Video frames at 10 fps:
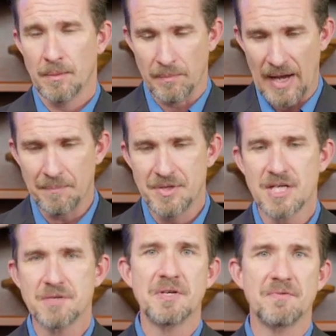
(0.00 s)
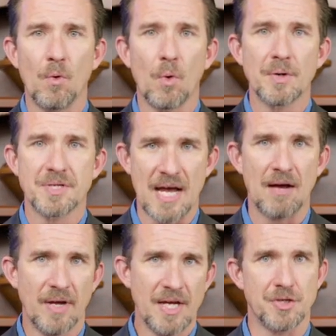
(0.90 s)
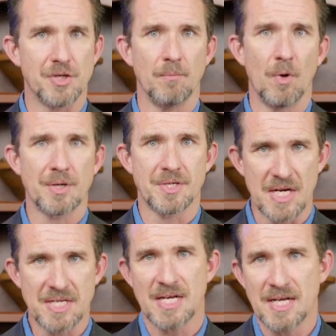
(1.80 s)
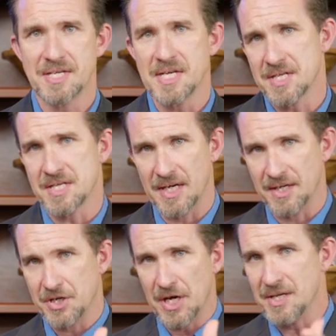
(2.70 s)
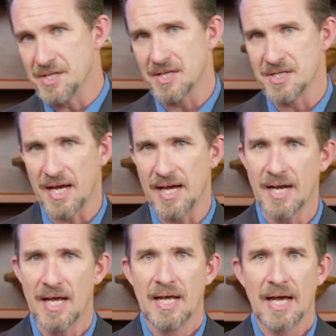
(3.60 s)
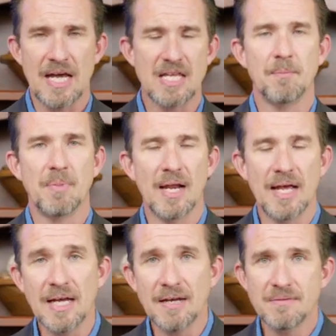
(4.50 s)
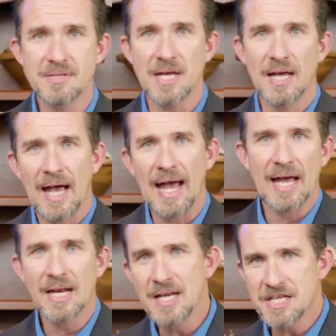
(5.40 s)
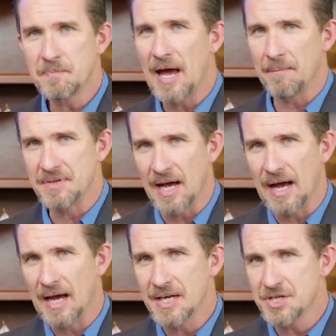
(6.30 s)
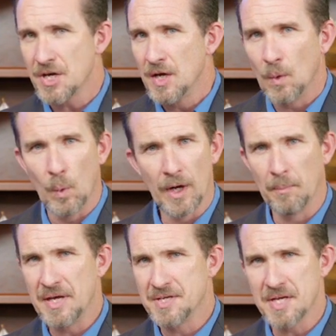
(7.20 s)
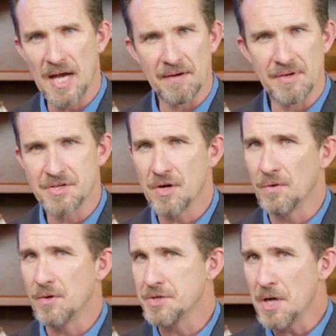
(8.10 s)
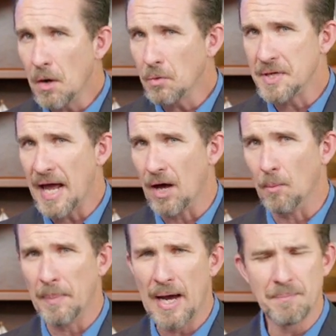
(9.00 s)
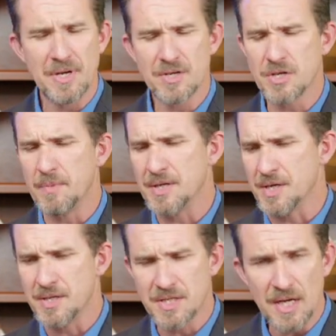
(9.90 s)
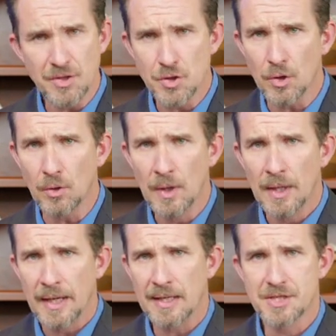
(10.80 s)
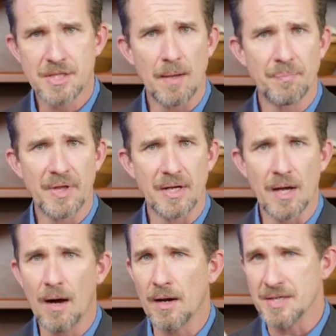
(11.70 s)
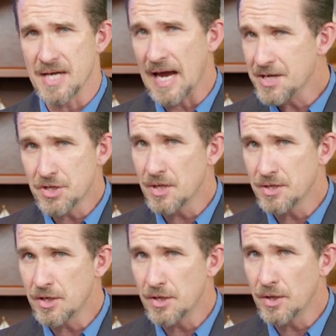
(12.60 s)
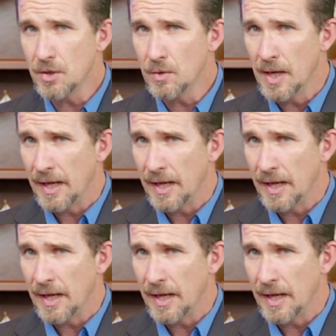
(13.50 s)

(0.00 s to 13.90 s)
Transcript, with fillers: Baptism is for salvation. Mark 16, 16. Jesus said, He that believes and is baptized will be saved. And so there's no doubt baptism is essential. It's something God has asked us to do.